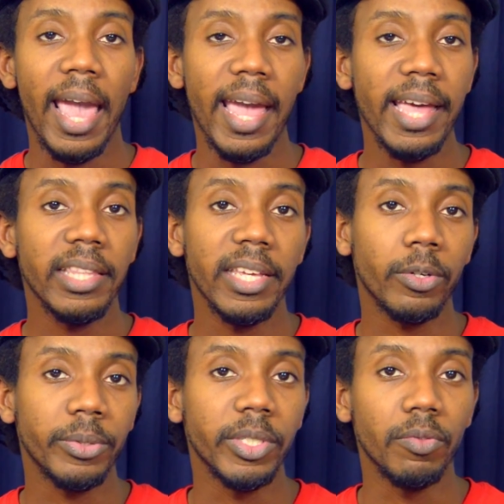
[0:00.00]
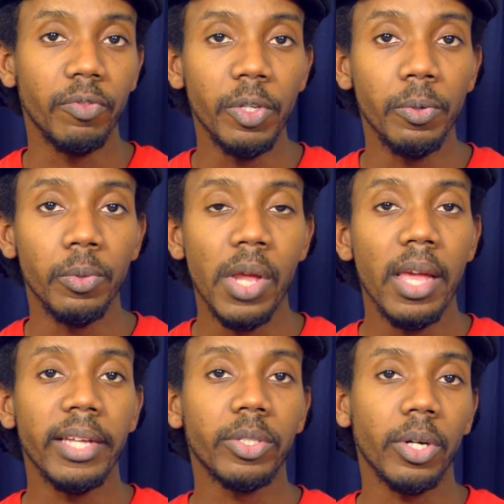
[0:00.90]
and the increased views
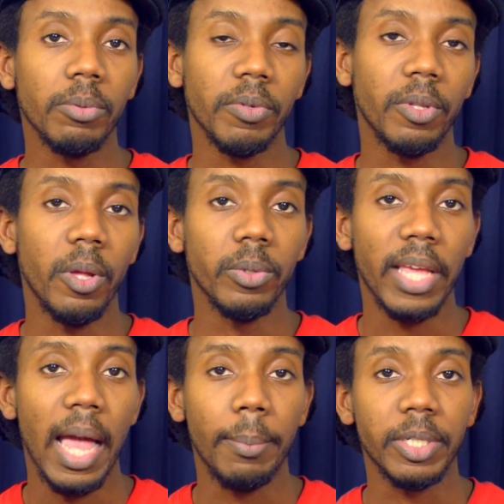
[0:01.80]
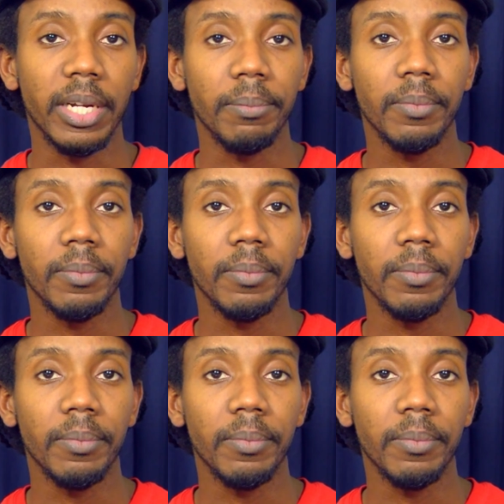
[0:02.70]
in terms of closed captioning.